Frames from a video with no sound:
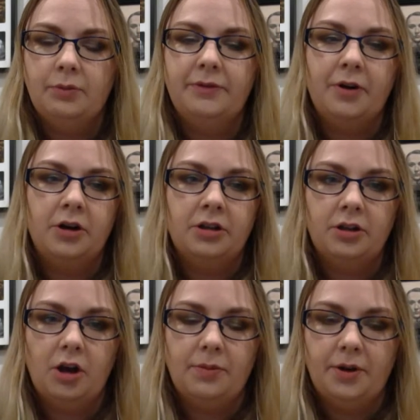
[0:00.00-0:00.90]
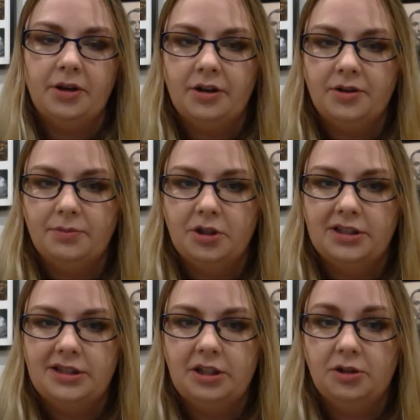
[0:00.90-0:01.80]
heard a lot about herd
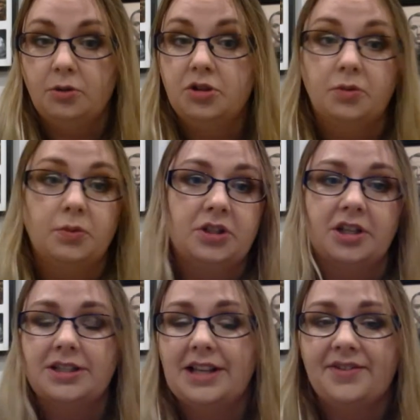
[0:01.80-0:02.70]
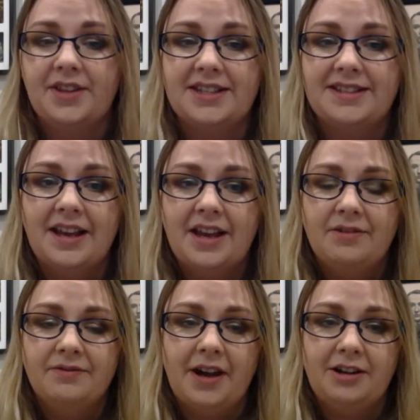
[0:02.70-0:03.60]
immunity, should we just let this
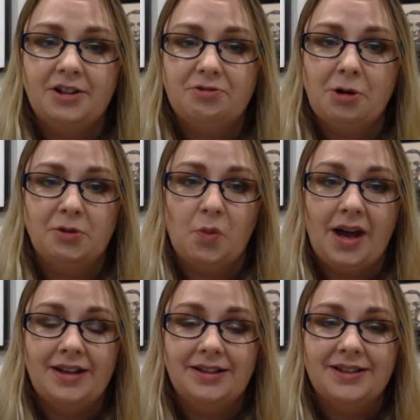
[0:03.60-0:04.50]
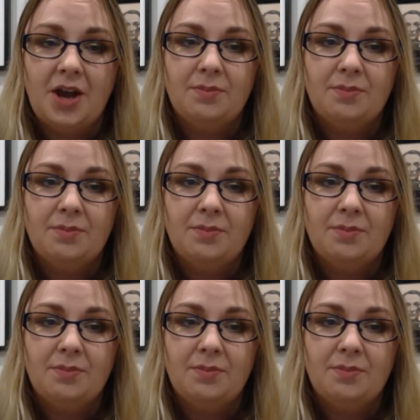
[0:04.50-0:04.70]
virus run wild?